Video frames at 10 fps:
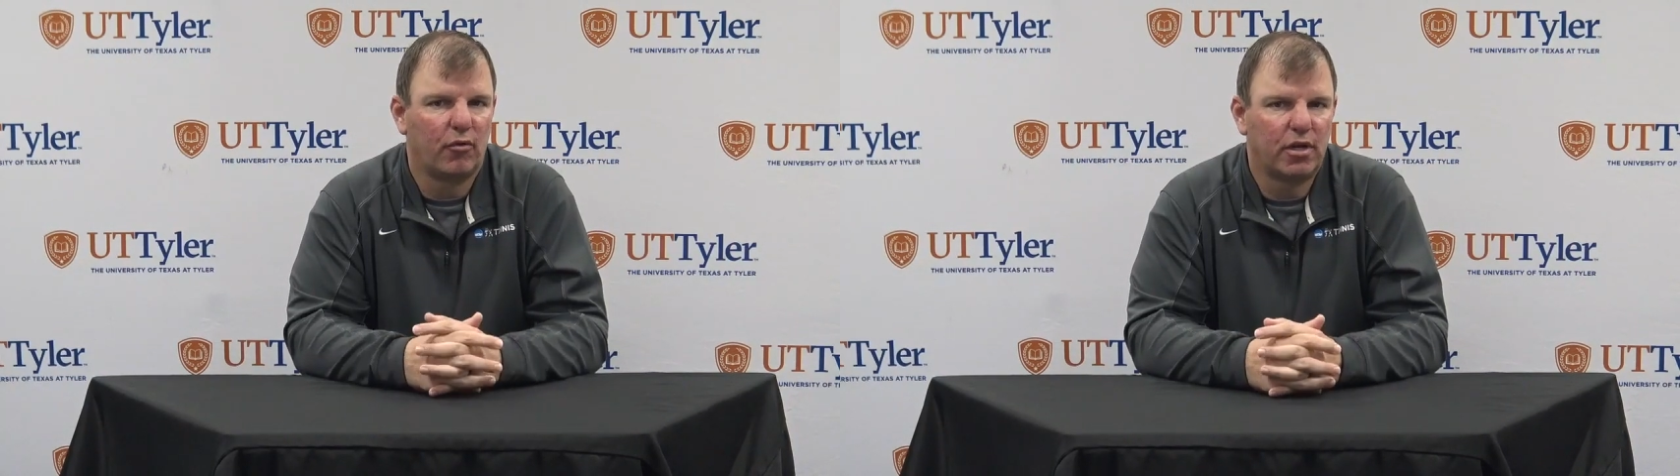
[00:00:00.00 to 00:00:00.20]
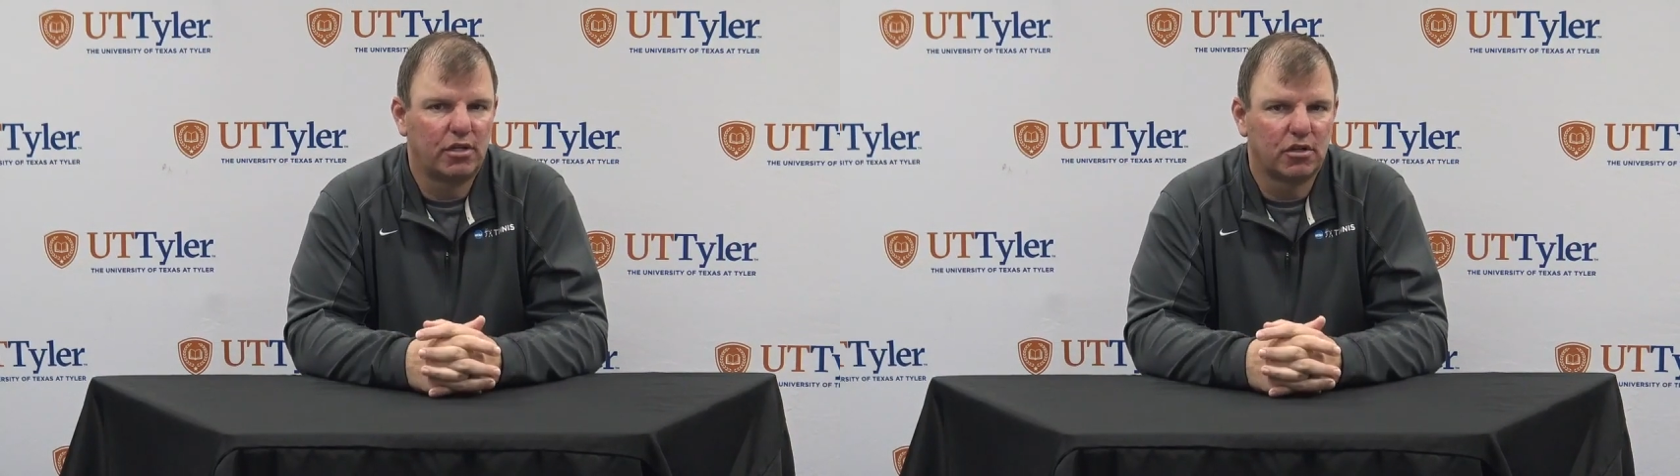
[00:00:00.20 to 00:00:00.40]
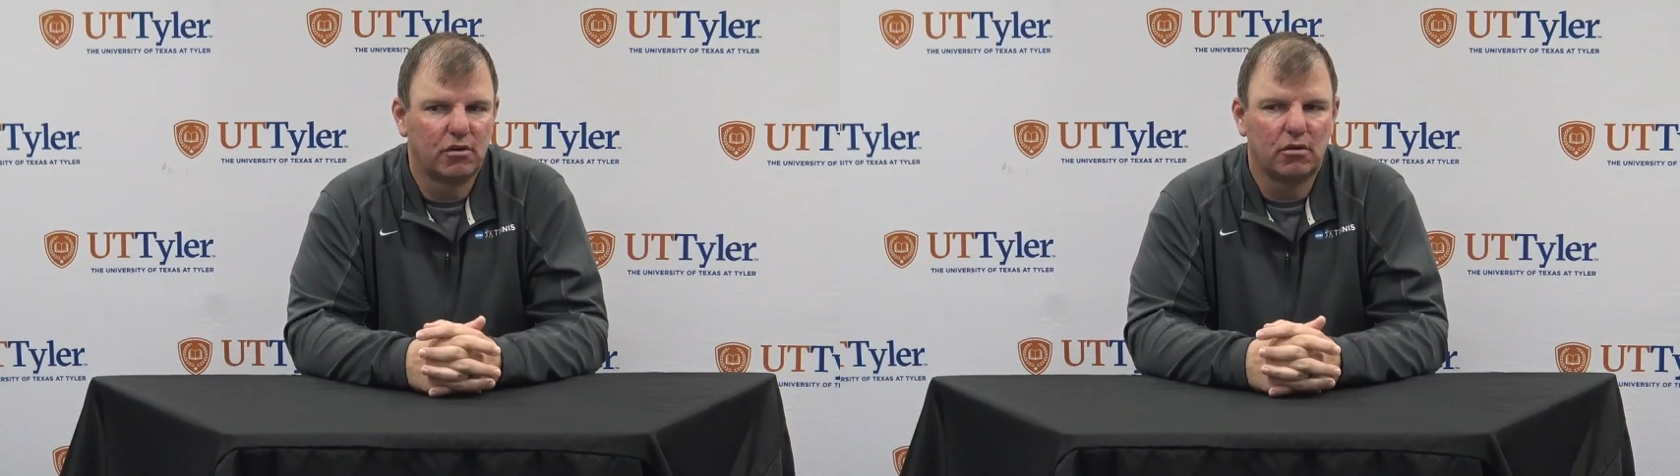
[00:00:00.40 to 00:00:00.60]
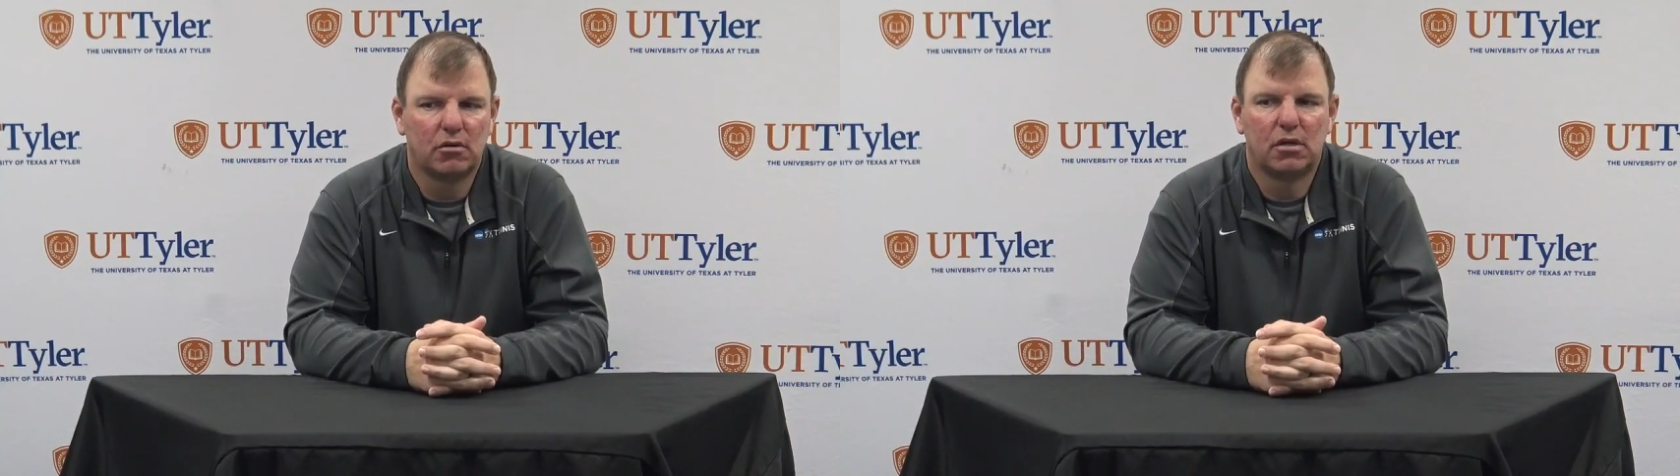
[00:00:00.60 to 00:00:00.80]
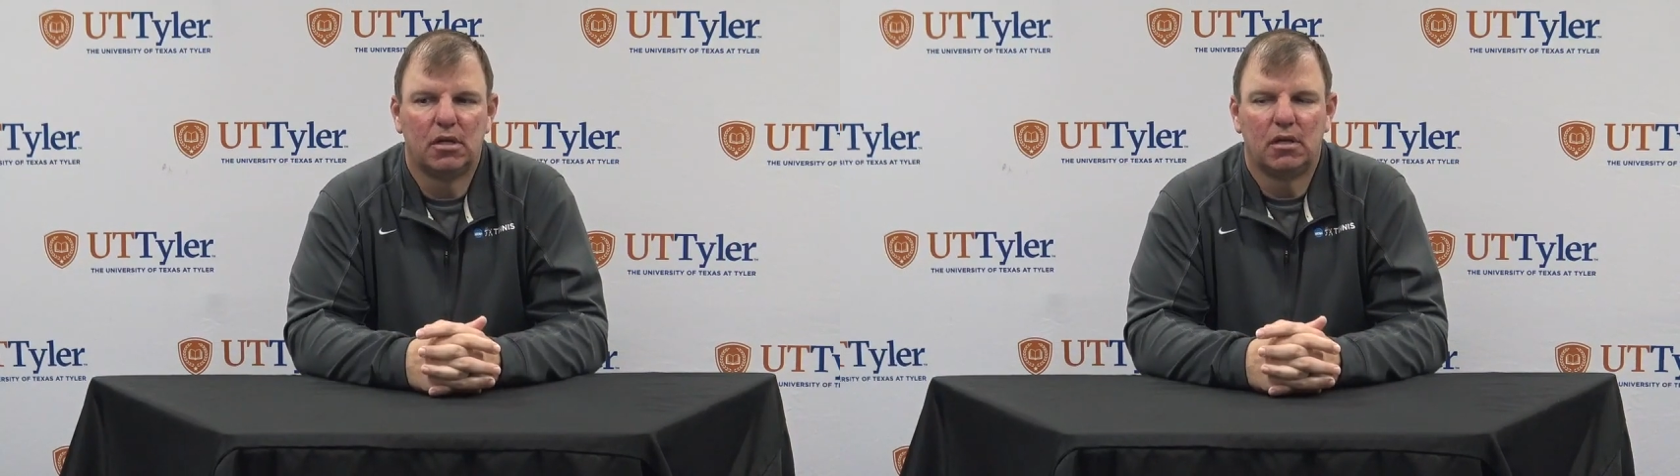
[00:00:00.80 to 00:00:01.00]

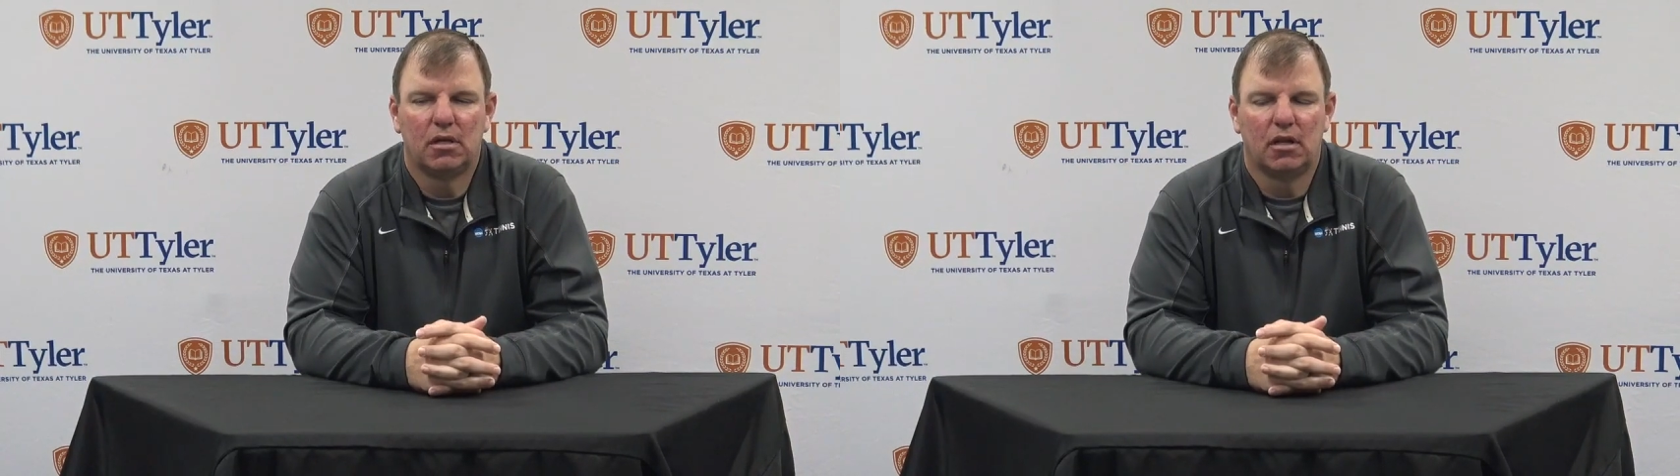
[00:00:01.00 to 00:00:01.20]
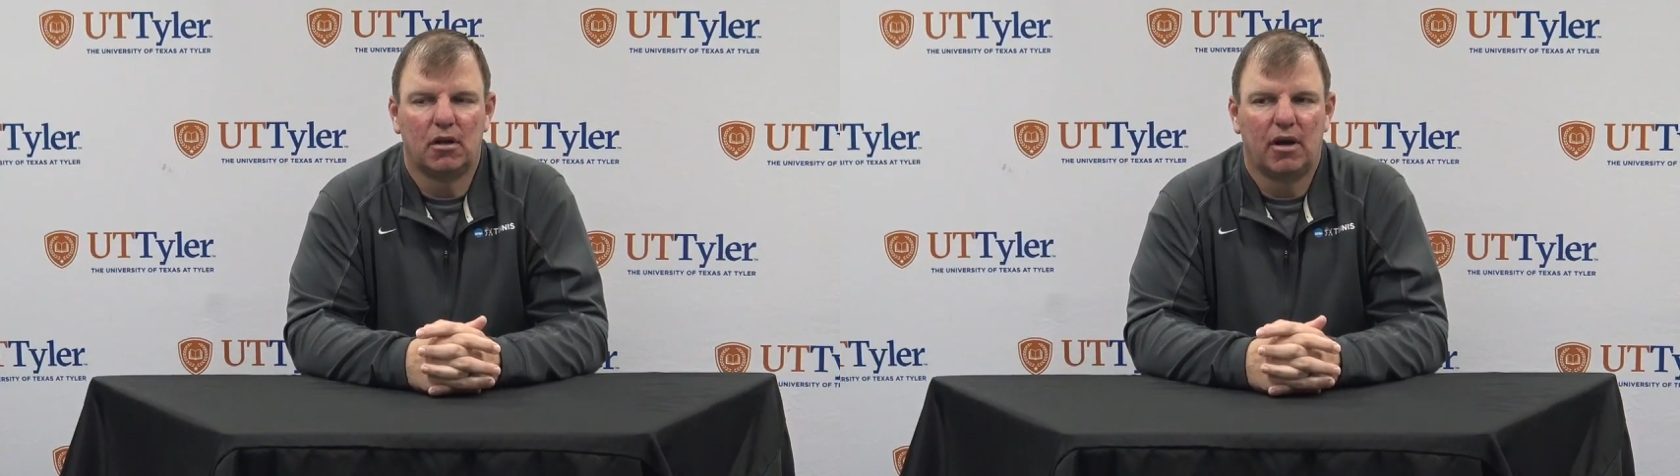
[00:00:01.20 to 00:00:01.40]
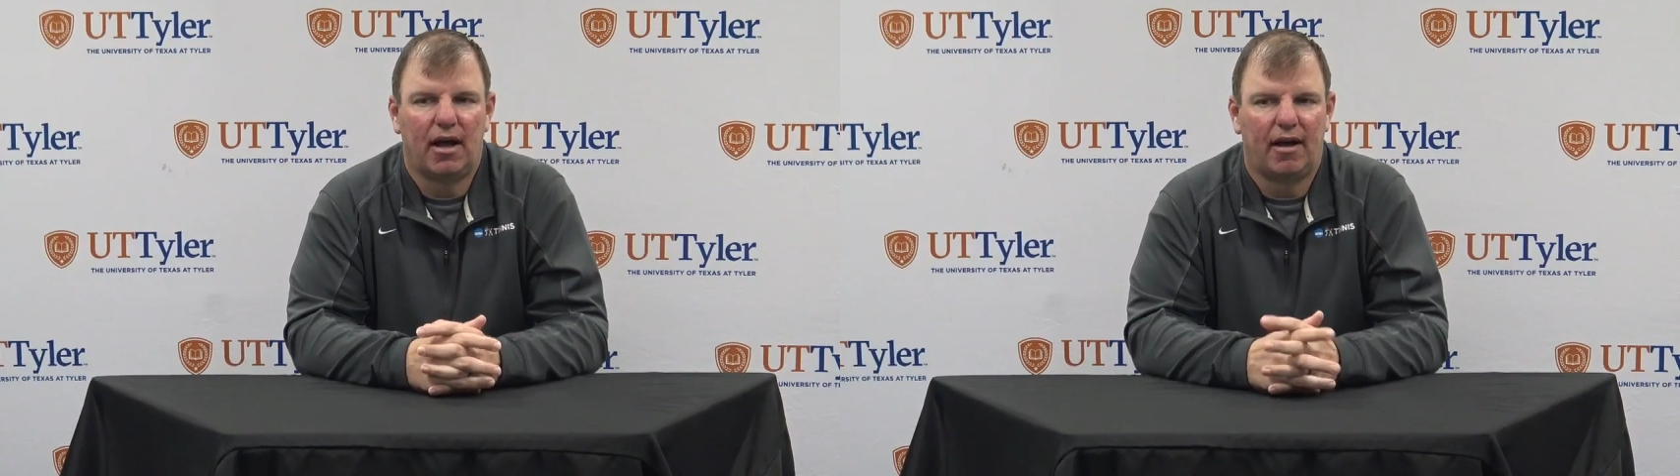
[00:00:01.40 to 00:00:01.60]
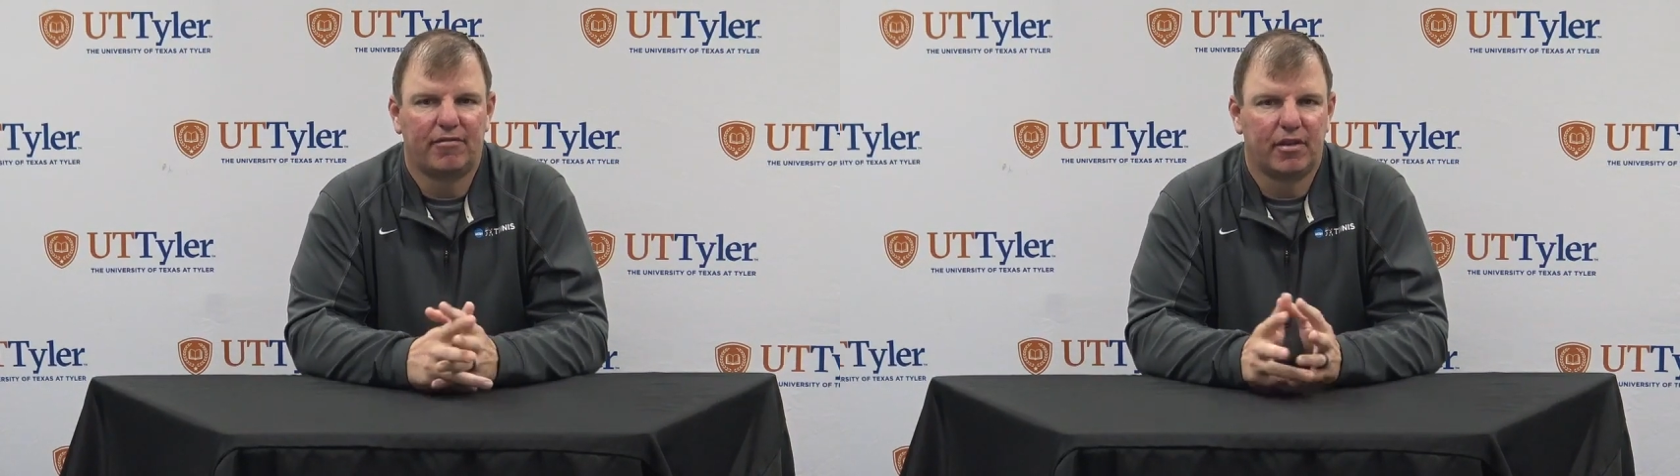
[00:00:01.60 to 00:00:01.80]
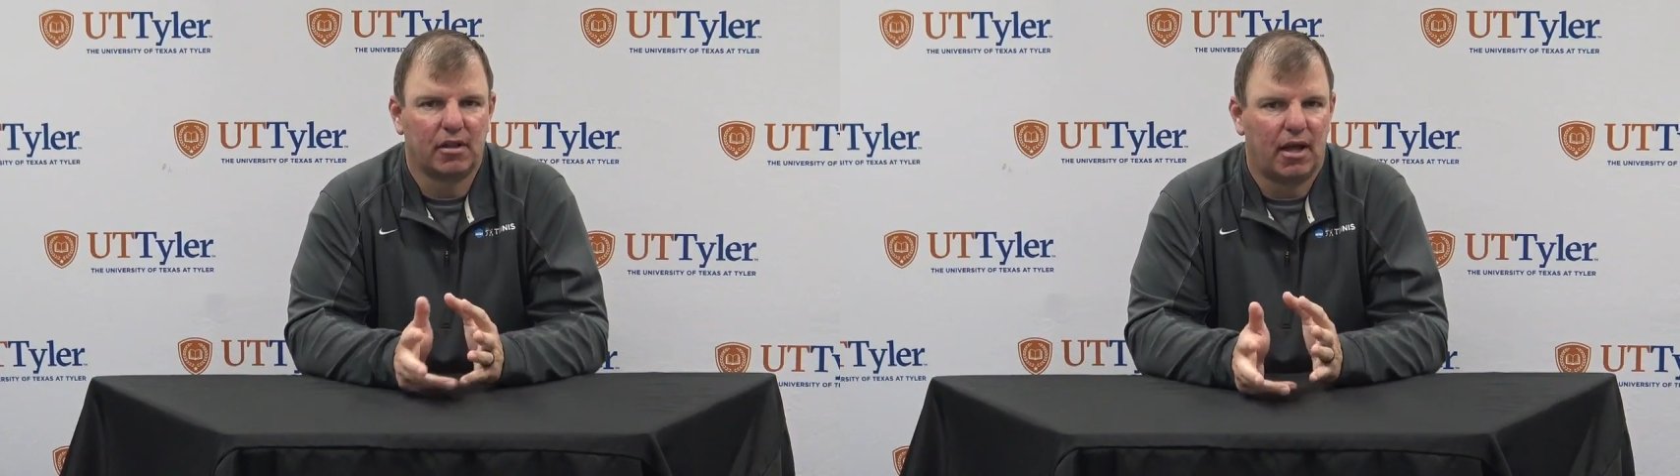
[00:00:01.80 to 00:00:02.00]
regional. You know, I
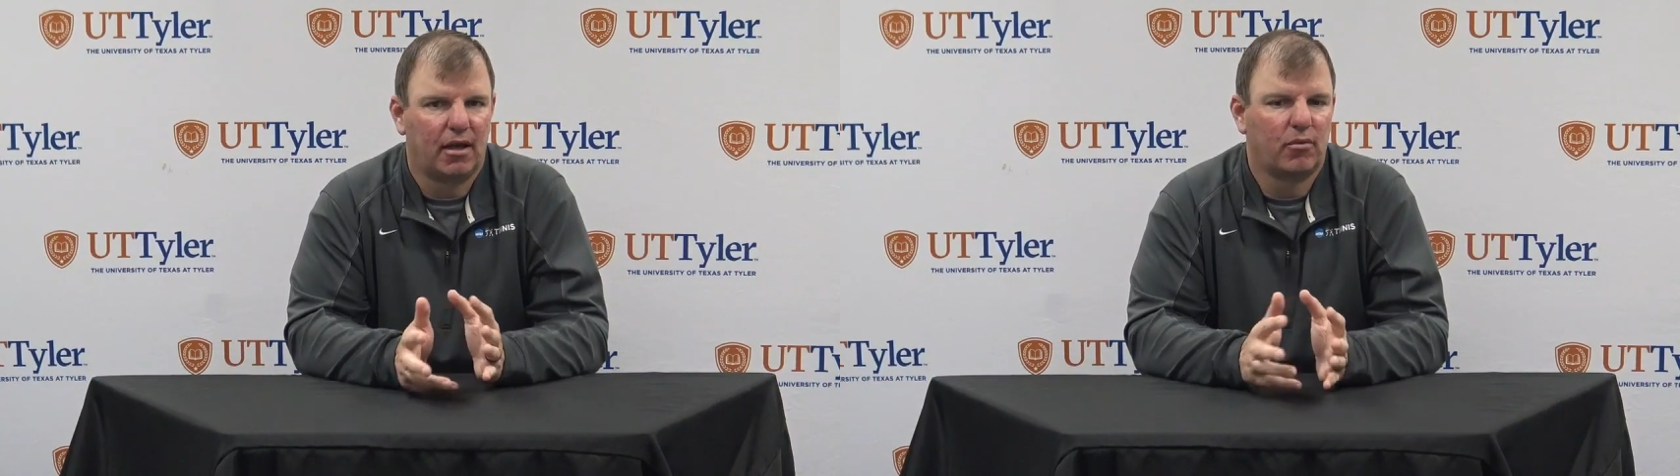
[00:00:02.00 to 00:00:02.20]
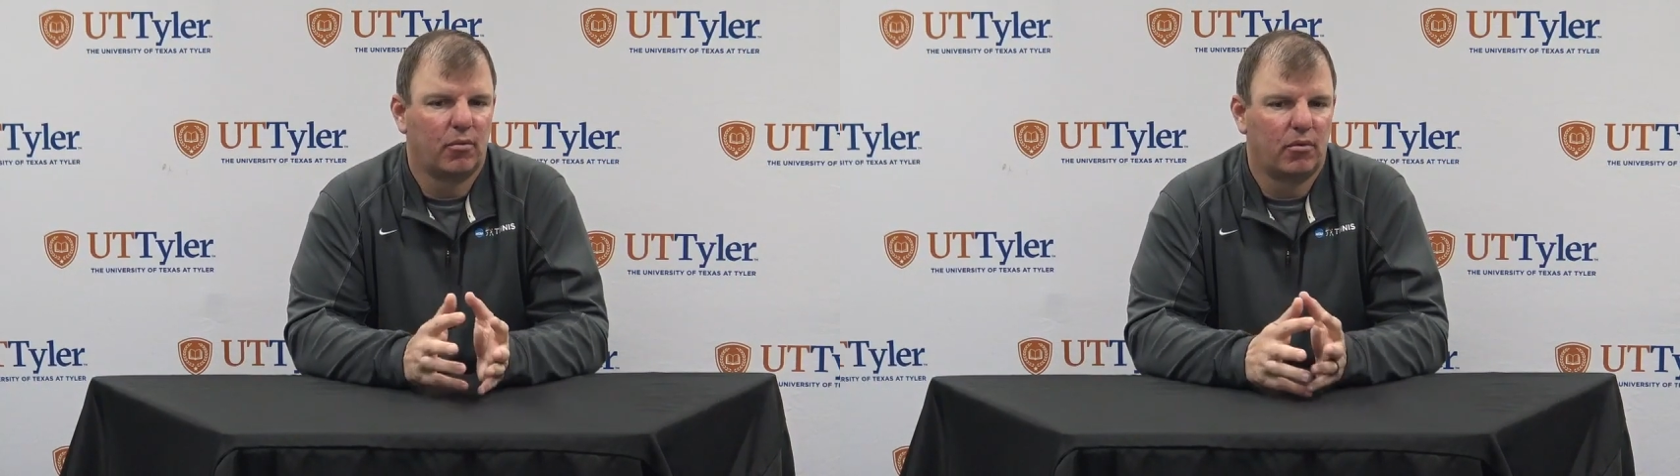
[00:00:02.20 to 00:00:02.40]
feel like